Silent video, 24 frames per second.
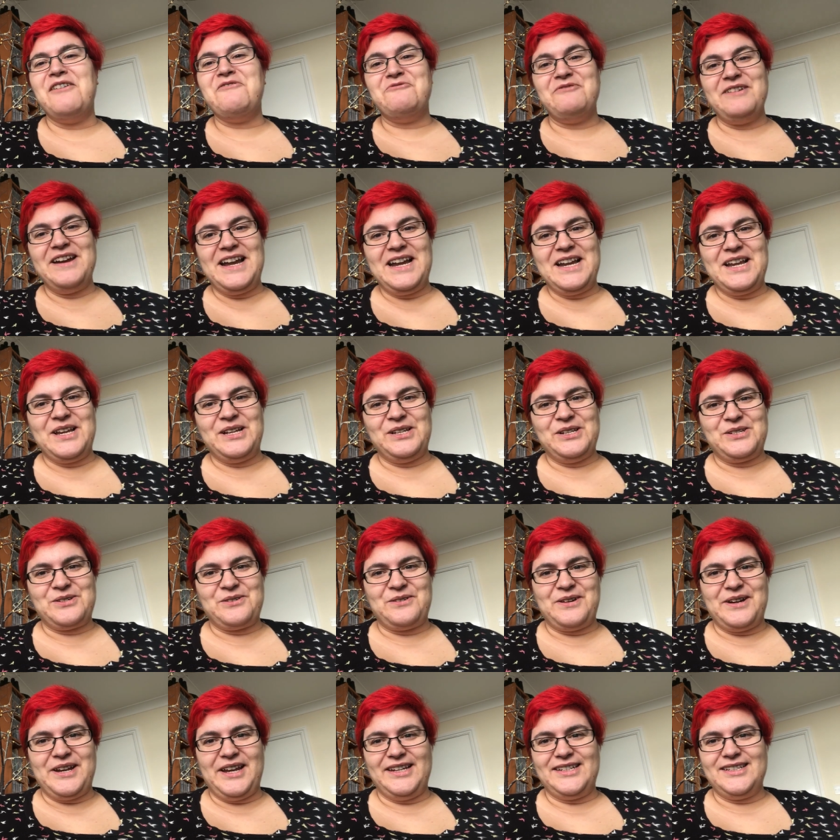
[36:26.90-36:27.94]
I really
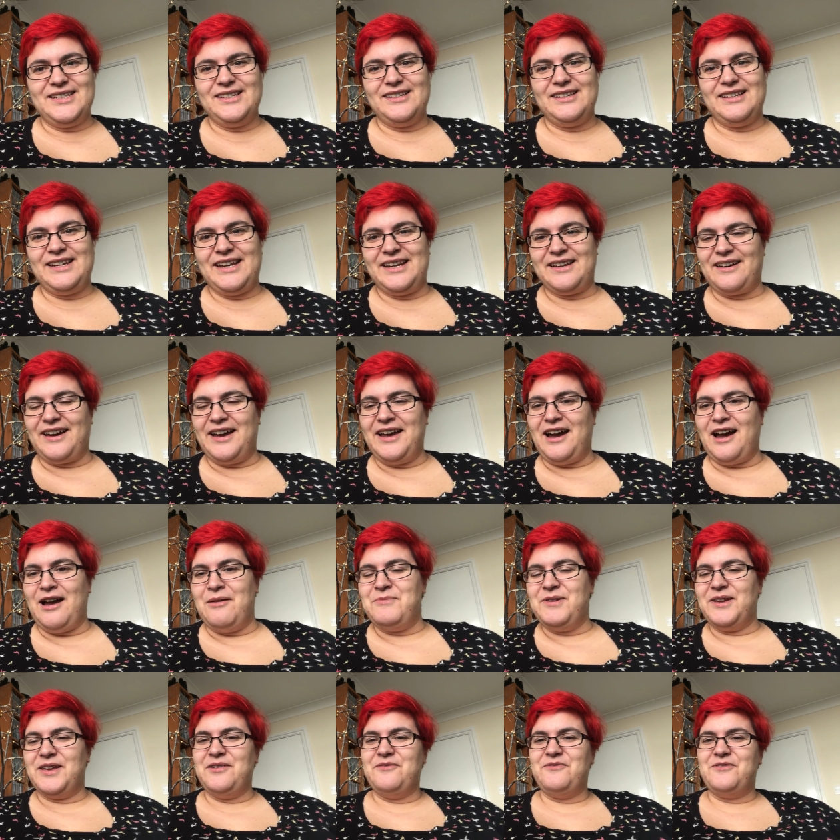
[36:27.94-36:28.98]
enjoyed Knit Night.
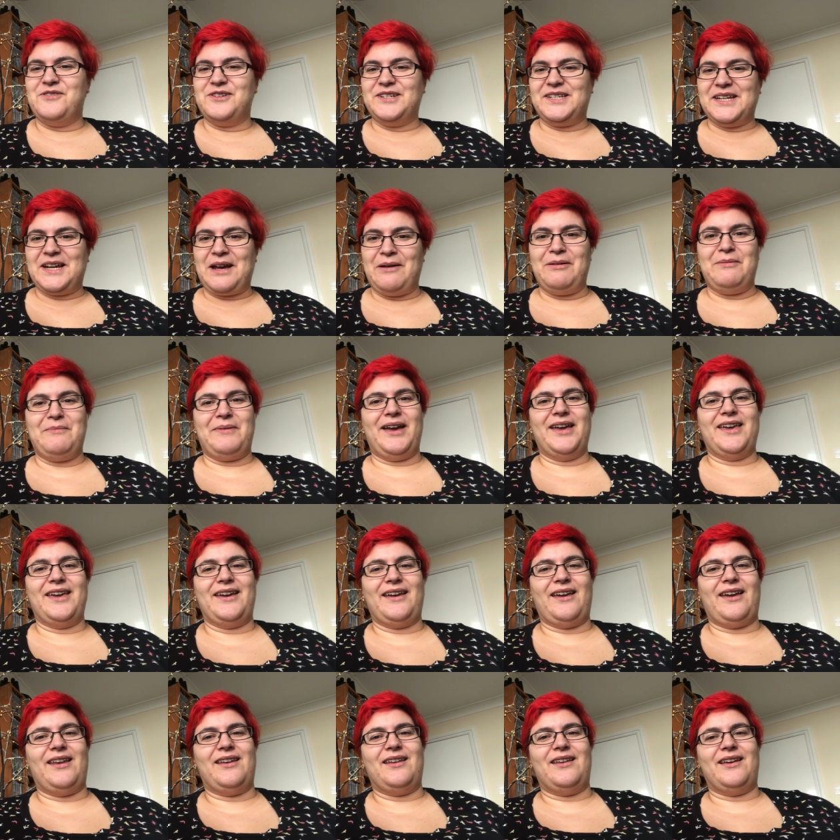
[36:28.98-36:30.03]
I'm looking forward to coming back
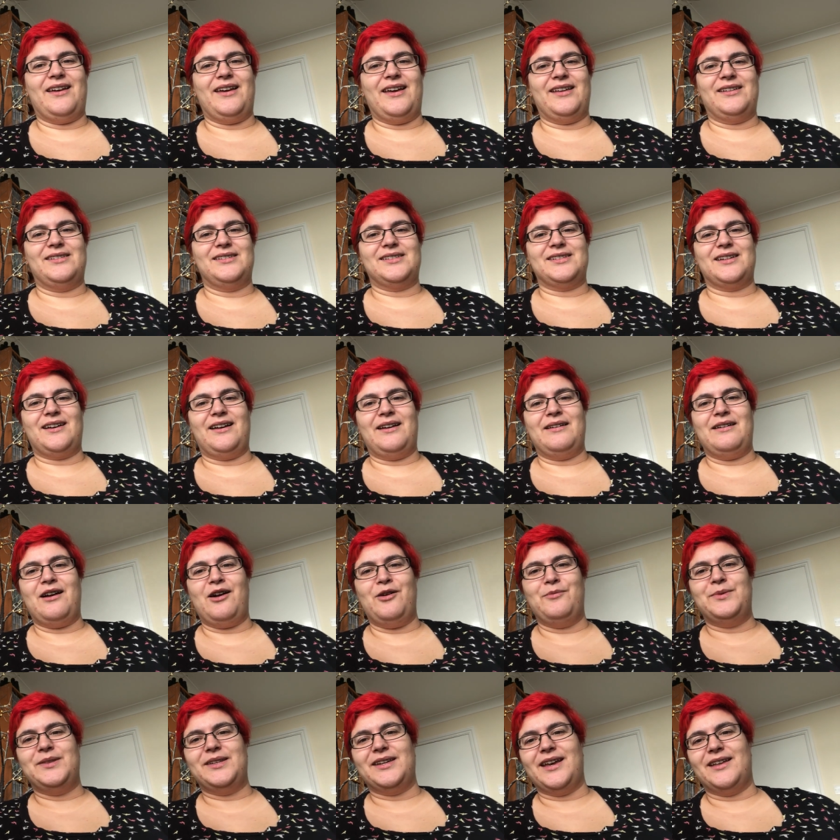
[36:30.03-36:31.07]
again and I
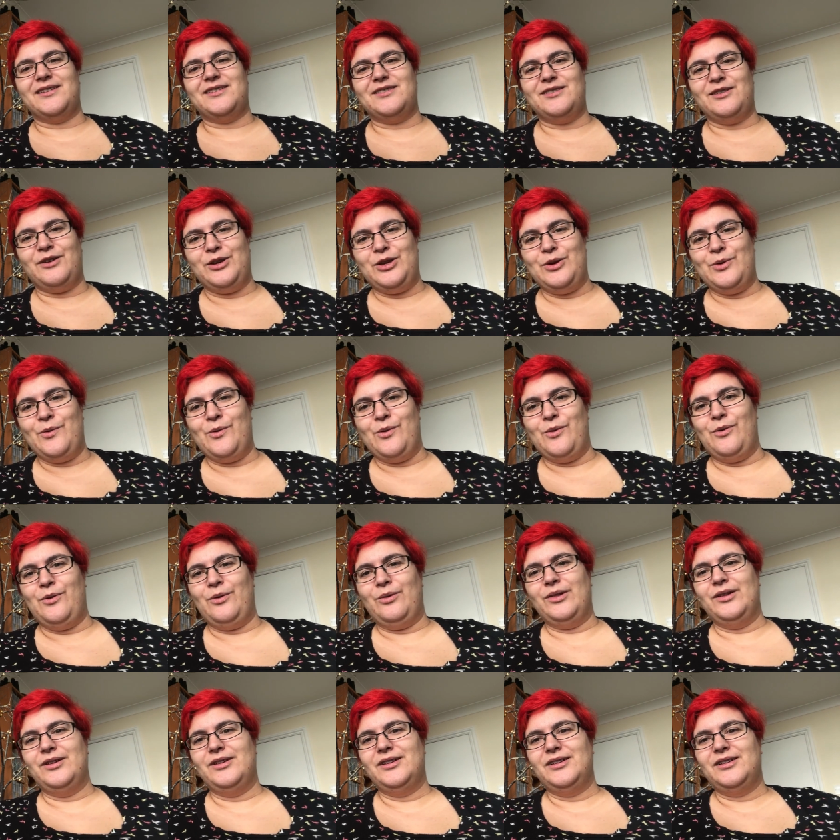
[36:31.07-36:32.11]
hope to get to know you
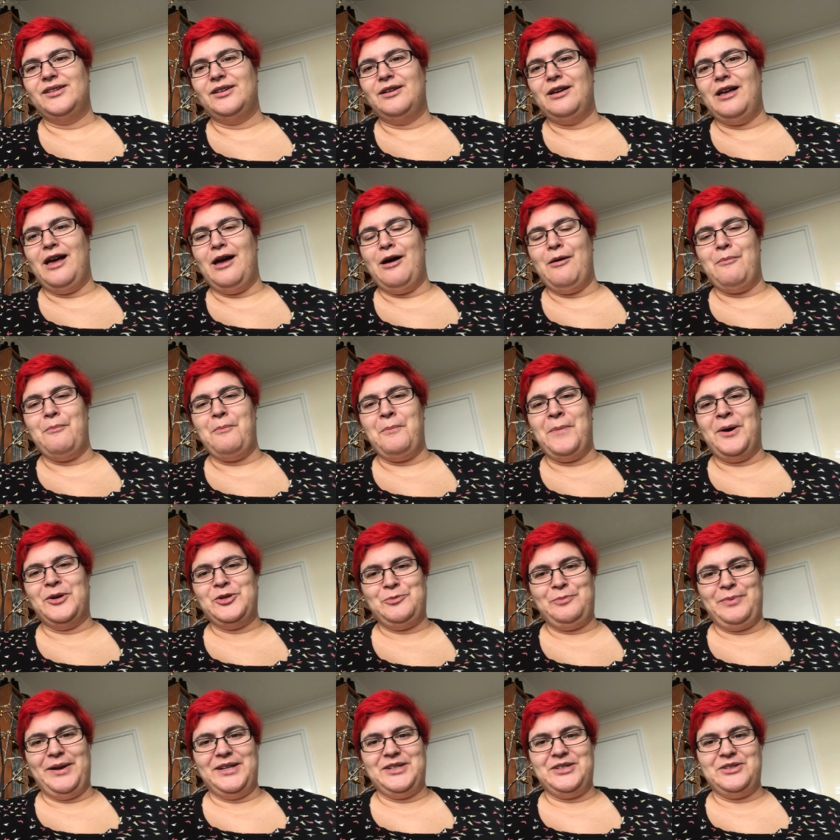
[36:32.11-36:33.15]
all um,
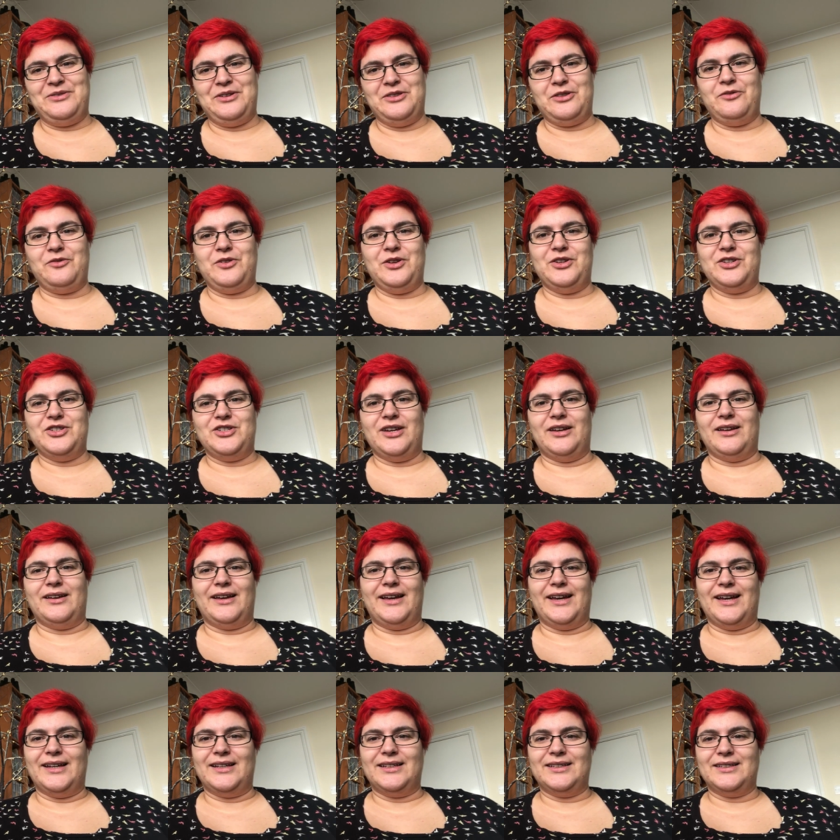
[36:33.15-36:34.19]
much better in the future.
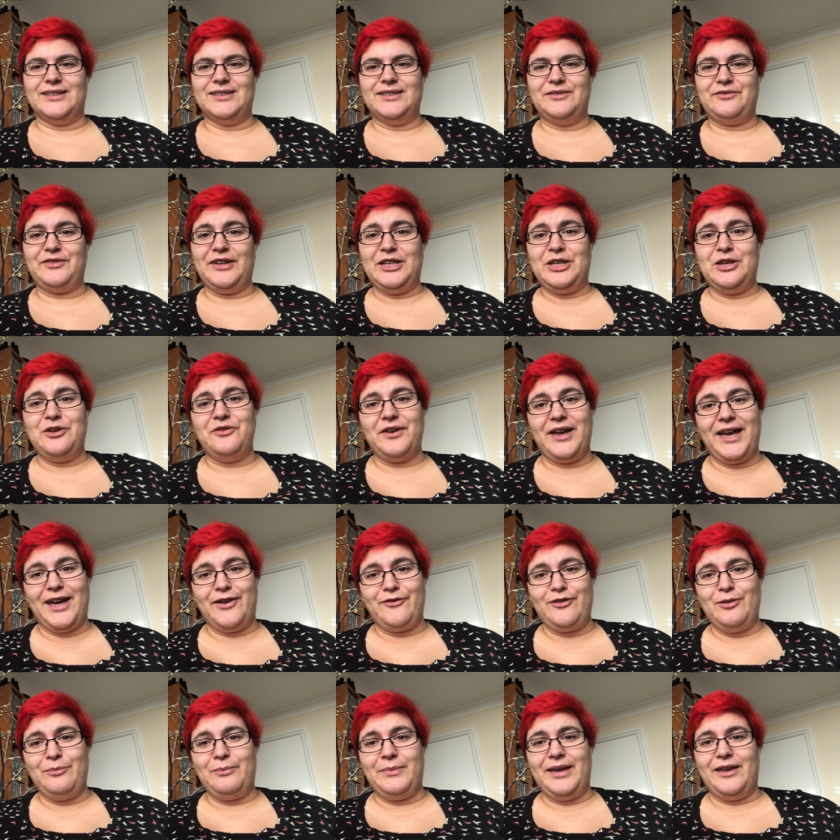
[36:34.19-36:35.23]
And thank you for
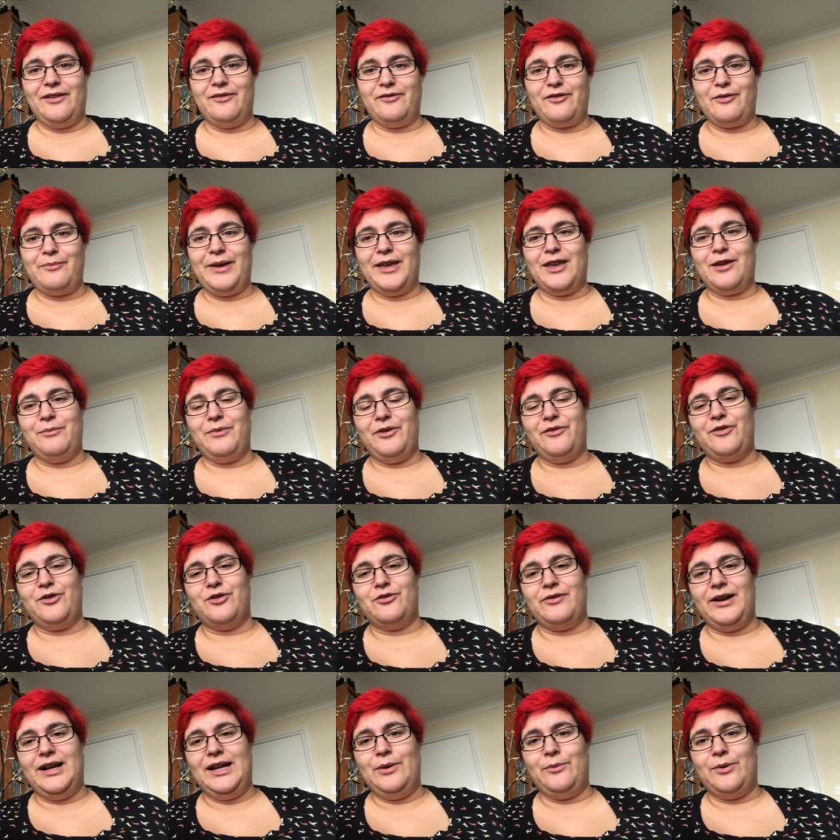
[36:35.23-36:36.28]
having me and for making me
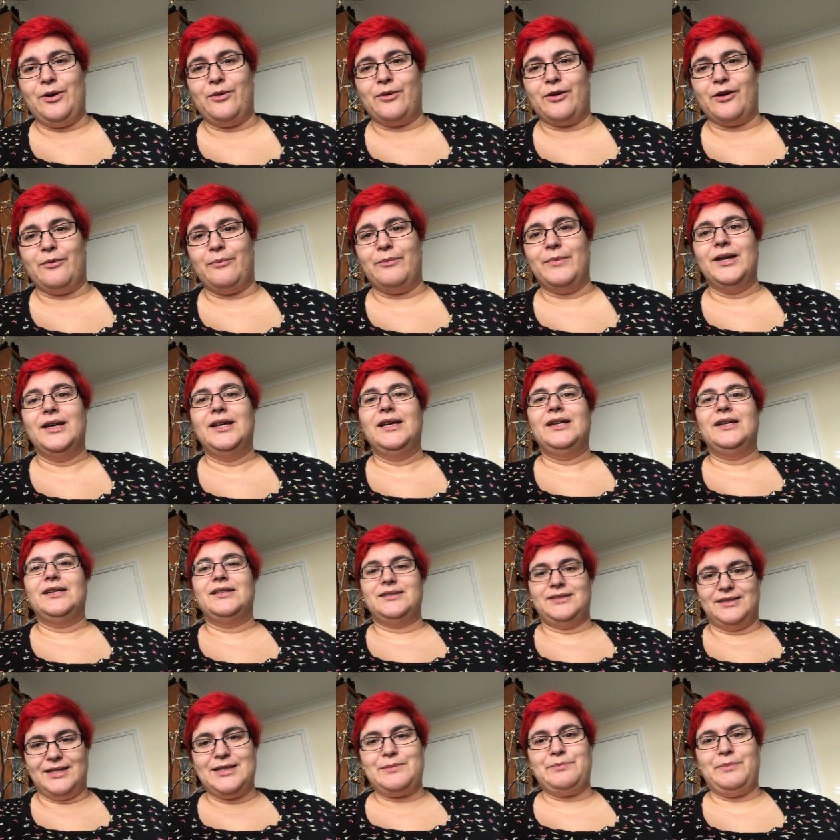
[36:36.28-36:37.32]
feel really welcome
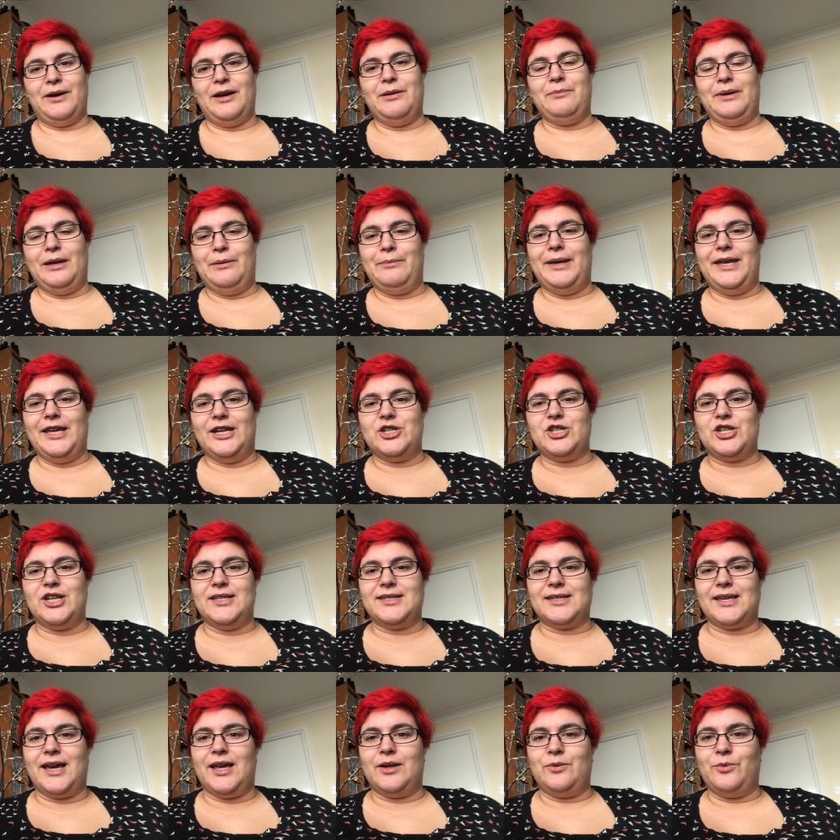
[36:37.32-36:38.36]
despite me being
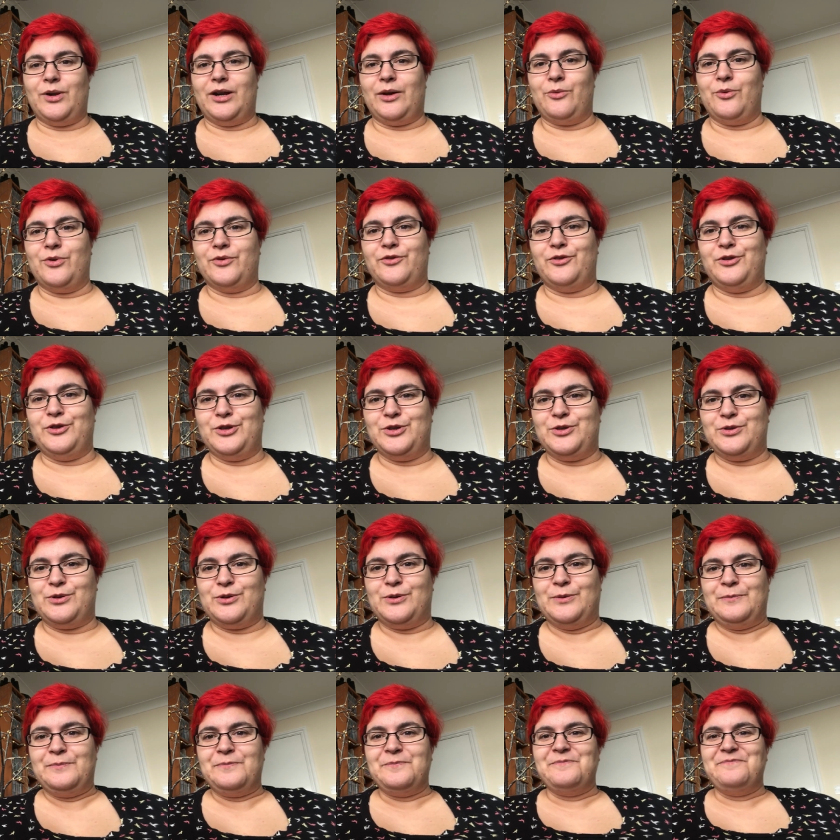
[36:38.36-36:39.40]
shit scared when I walked through the
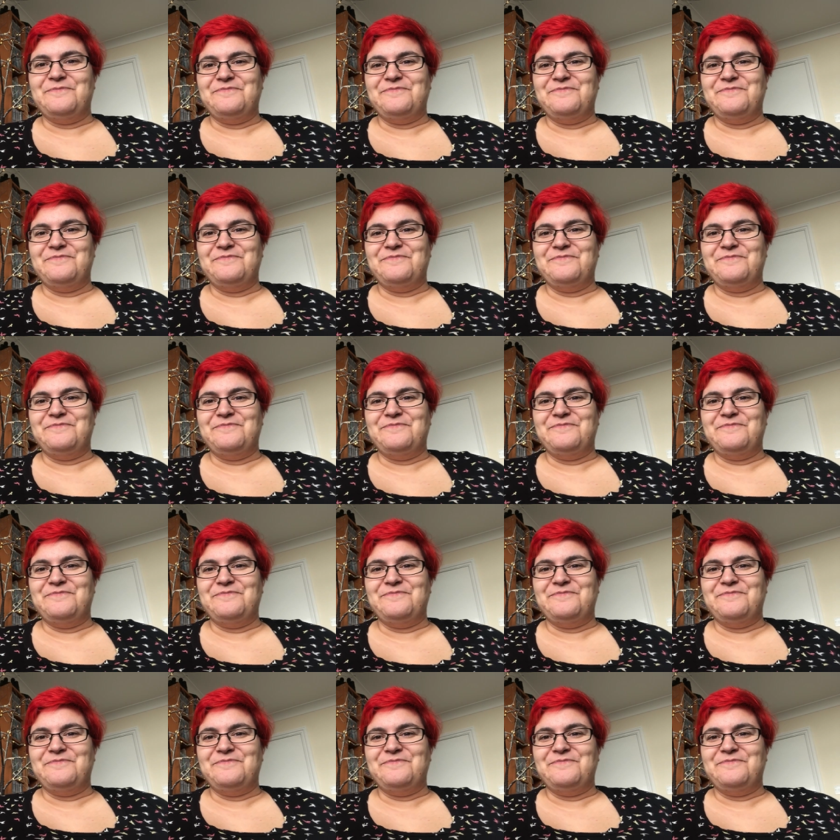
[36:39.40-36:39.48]
door.